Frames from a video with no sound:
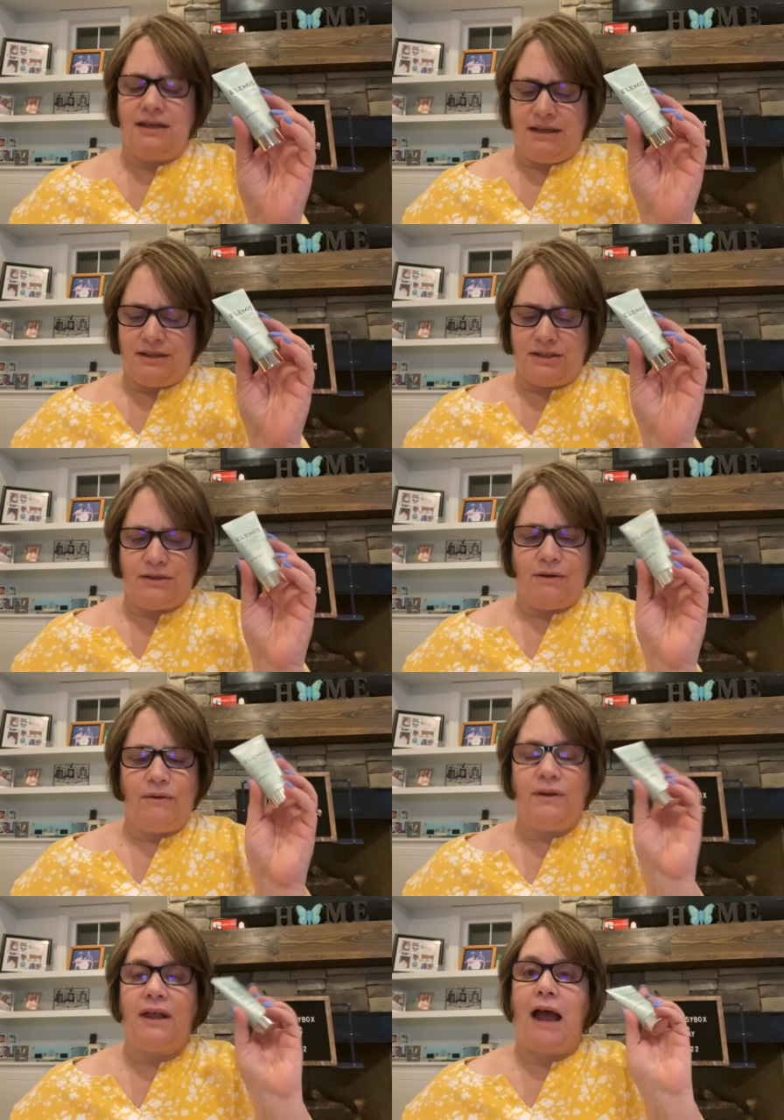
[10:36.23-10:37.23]

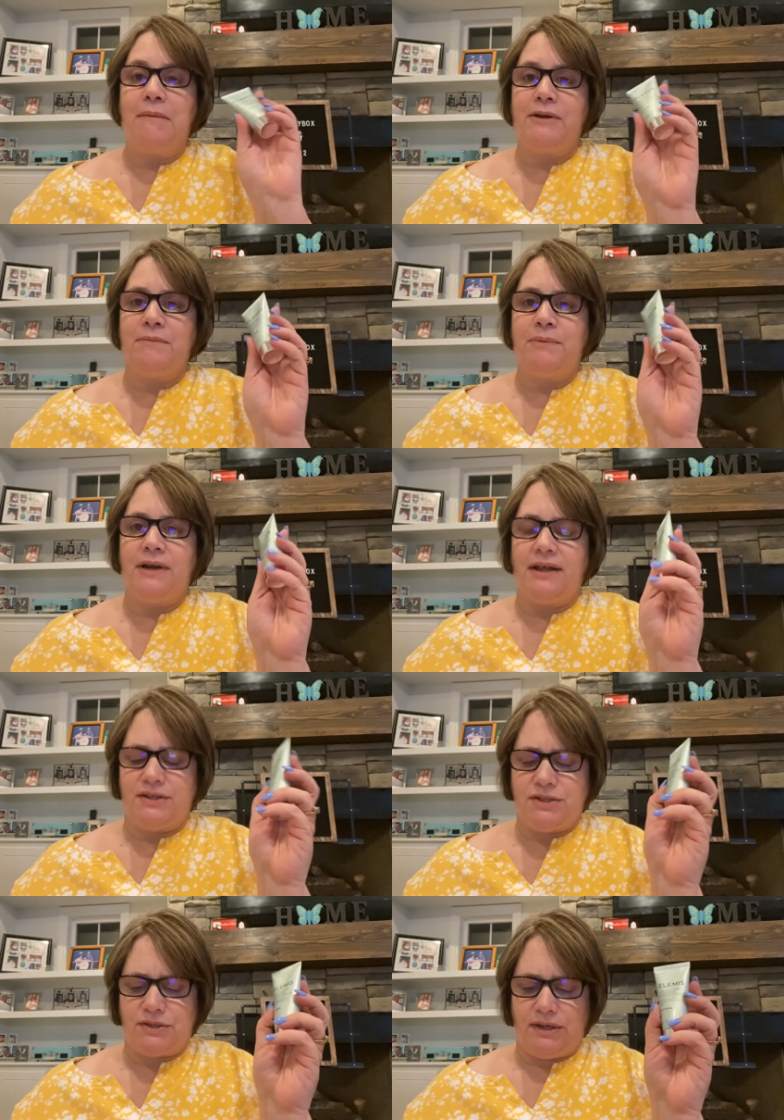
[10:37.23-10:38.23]
So I'm going to put on the
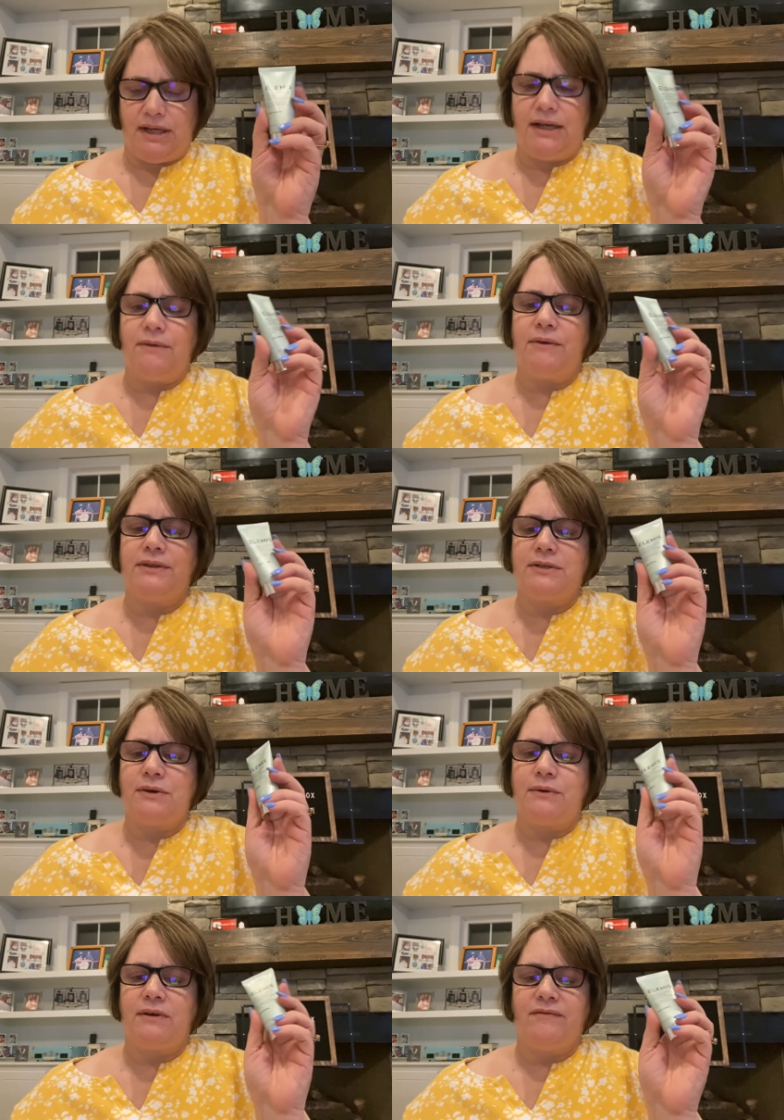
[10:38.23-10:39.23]
screen what the
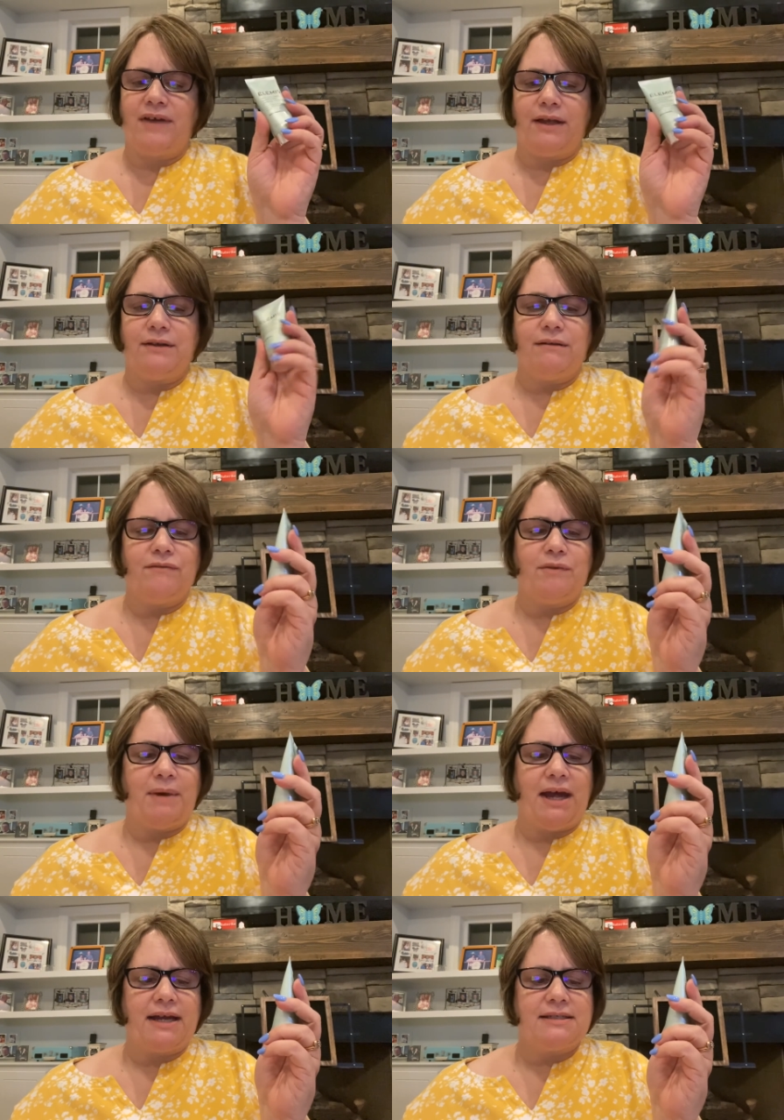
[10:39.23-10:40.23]
total value of the
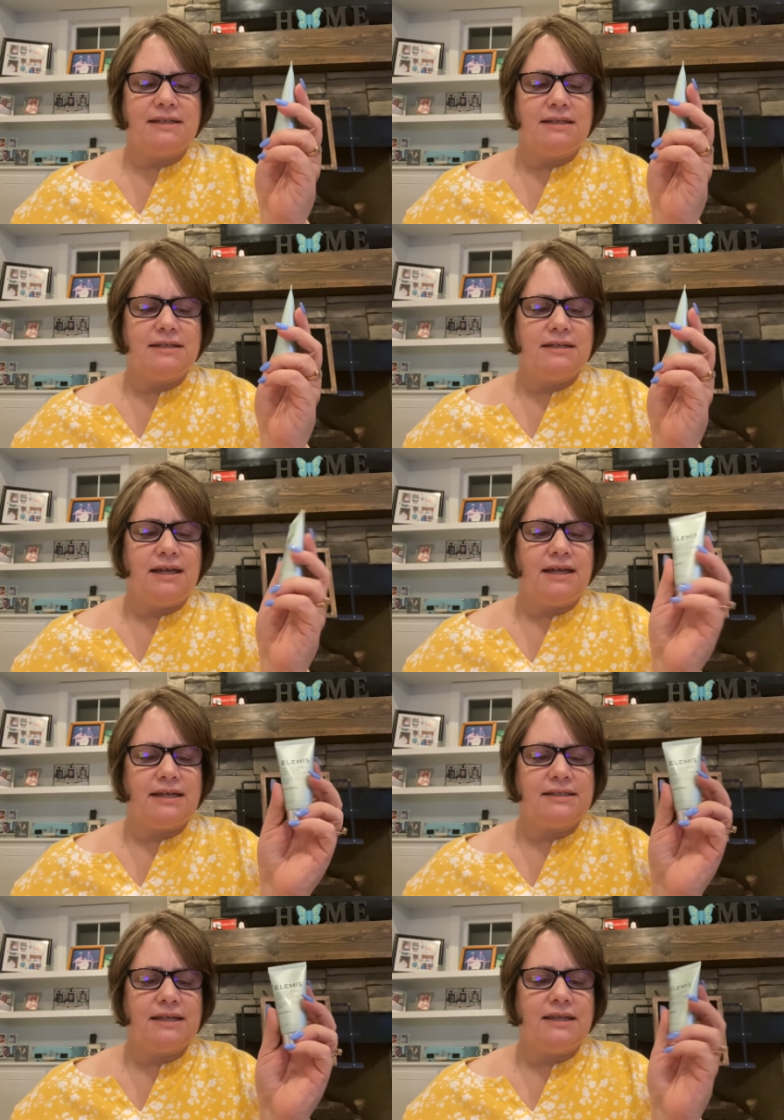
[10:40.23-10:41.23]
box is. Like I
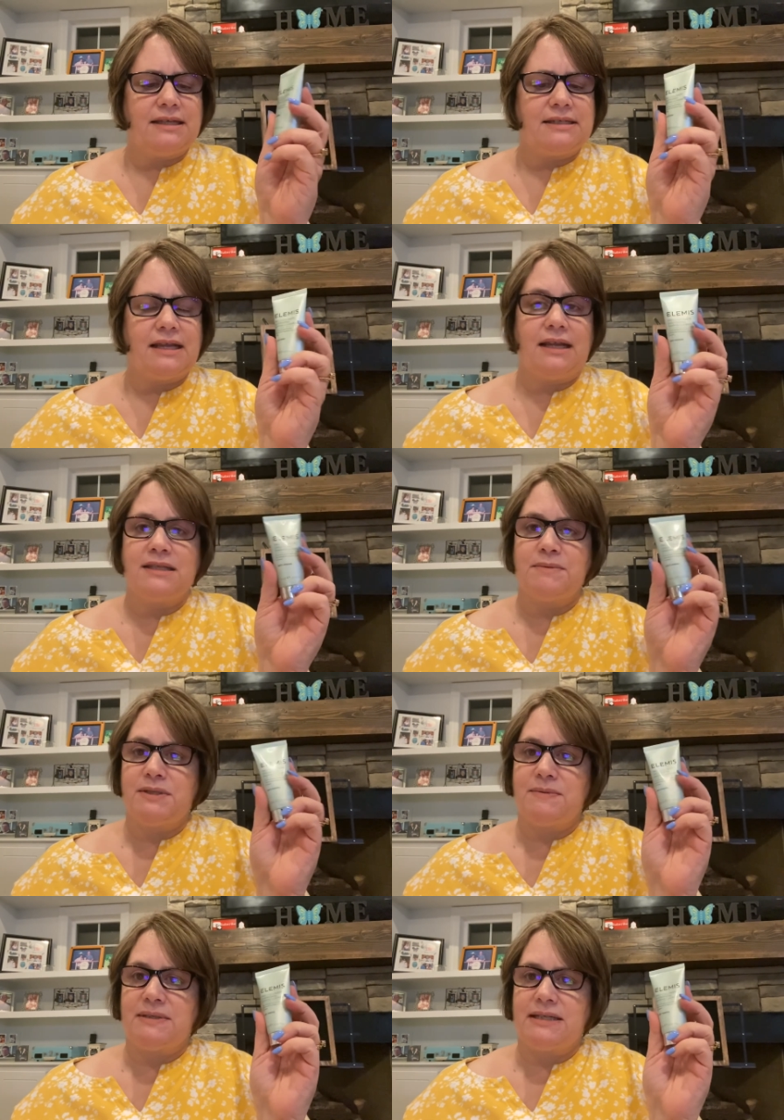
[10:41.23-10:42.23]
said, they said it's supposed
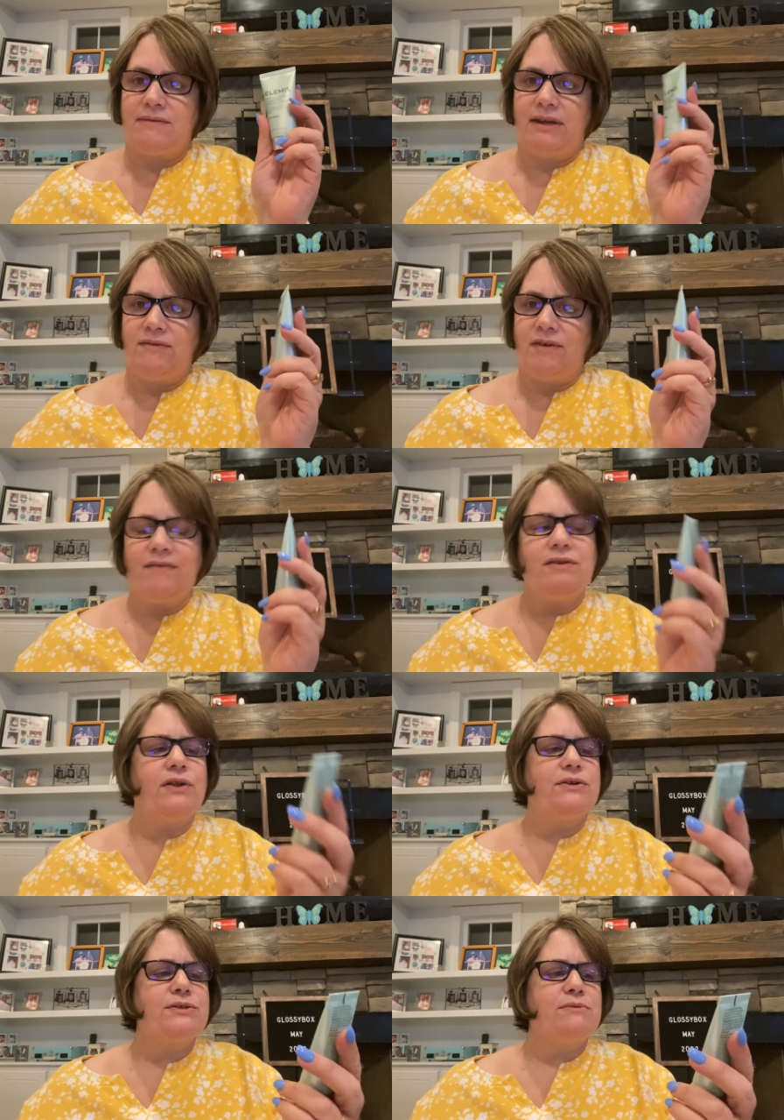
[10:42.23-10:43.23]
to be
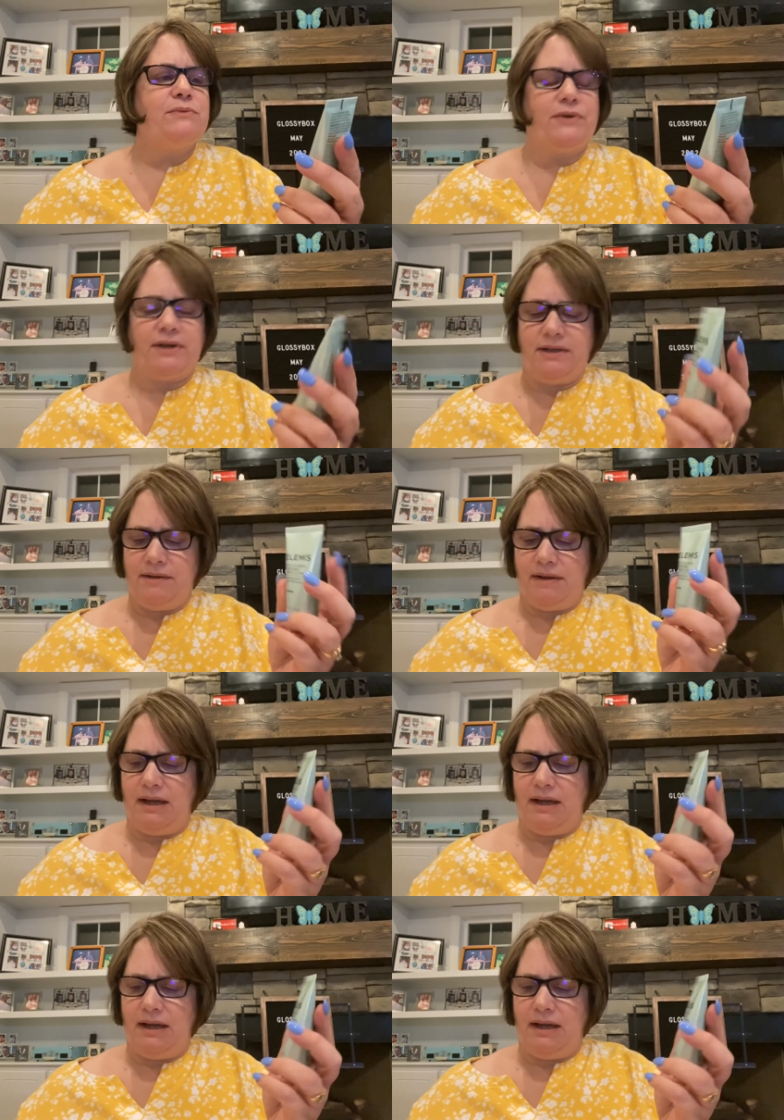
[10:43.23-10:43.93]
$75 or more.